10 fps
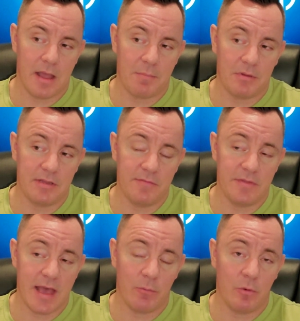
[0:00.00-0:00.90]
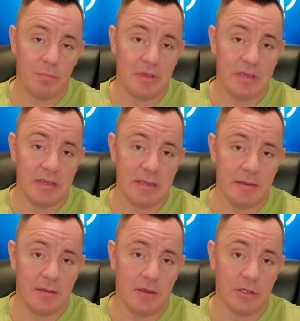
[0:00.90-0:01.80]
I believe that will
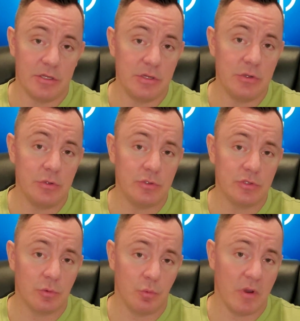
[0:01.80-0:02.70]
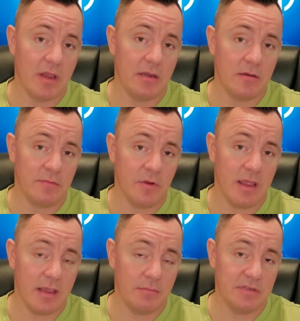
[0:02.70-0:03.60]
be a huge win for
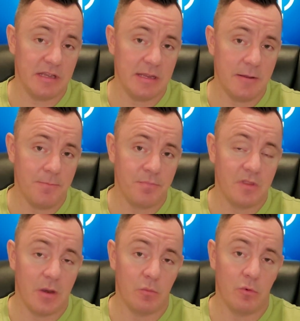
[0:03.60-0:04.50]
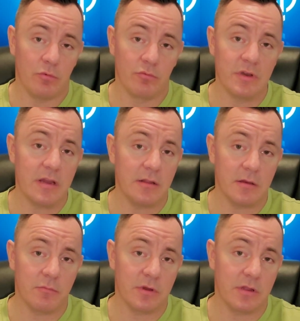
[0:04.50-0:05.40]
AMD and will
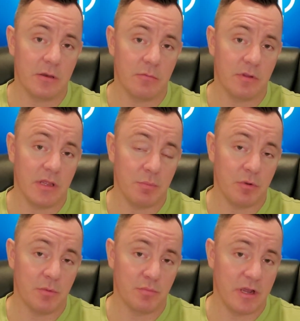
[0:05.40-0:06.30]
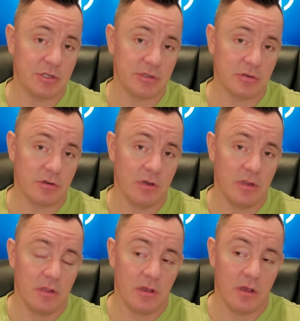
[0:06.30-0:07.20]
really, really, really put pressure
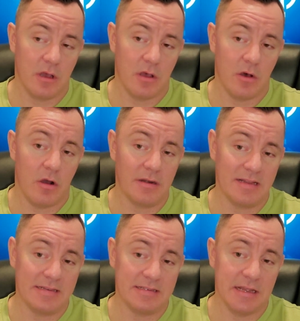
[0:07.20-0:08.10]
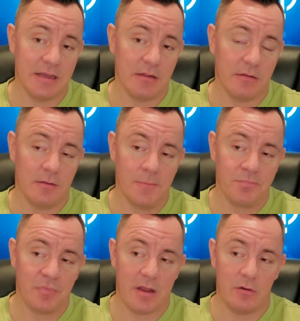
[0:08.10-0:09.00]
on Intel.
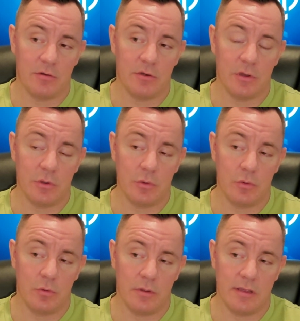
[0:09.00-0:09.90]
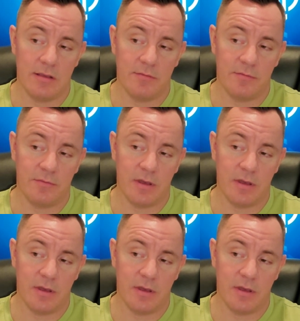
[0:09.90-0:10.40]
I don't know if